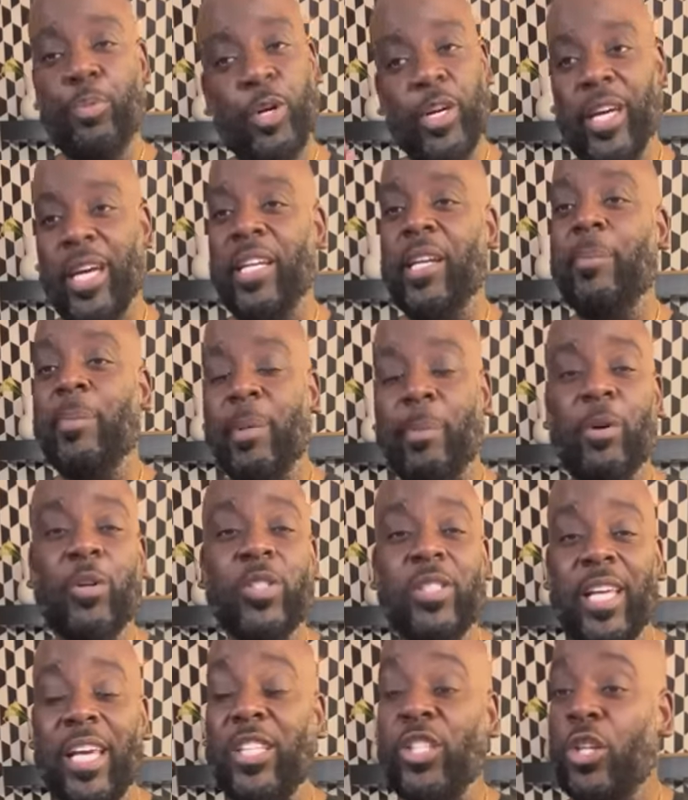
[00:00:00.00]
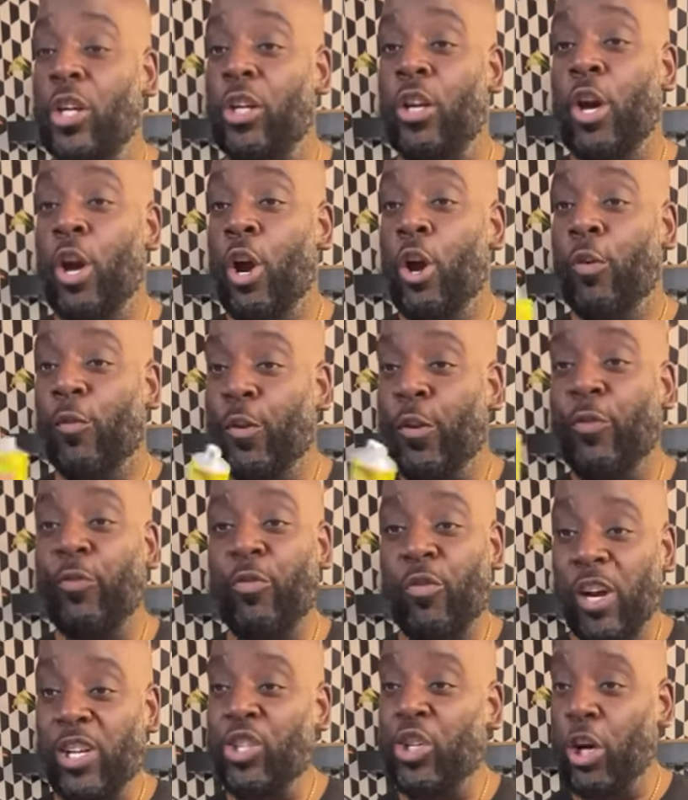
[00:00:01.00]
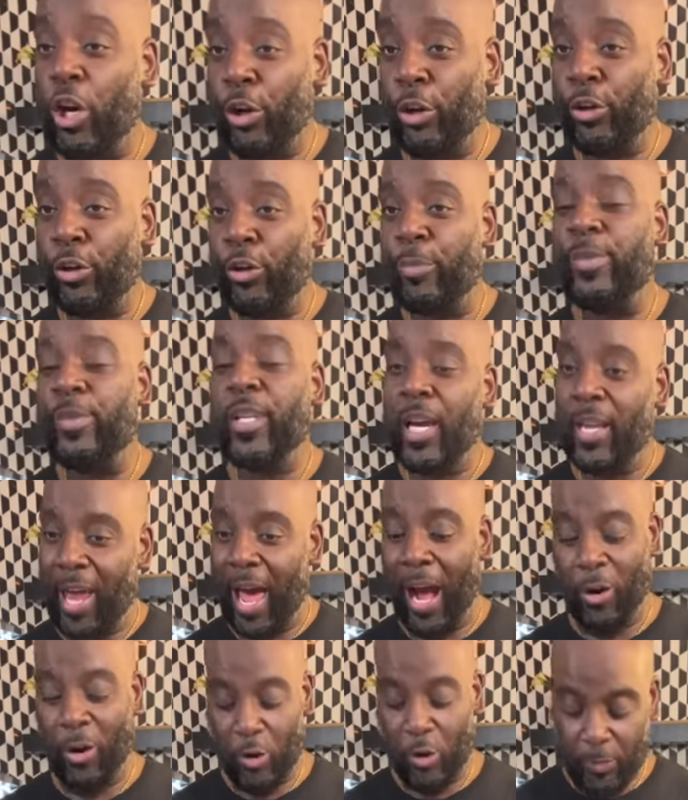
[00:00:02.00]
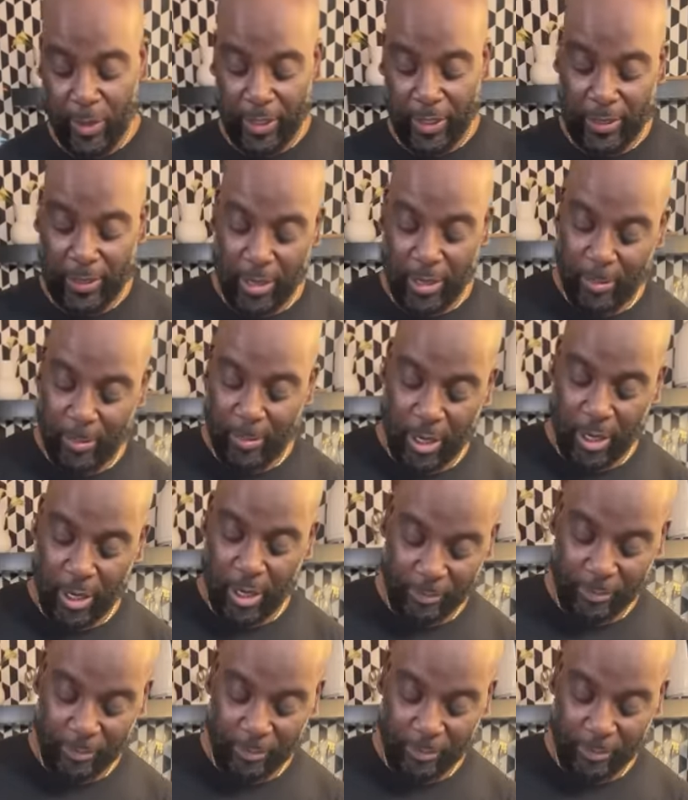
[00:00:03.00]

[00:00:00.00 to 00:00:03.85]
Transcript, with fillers: Put in the memo section for fresh herbs and I'll go pick some up.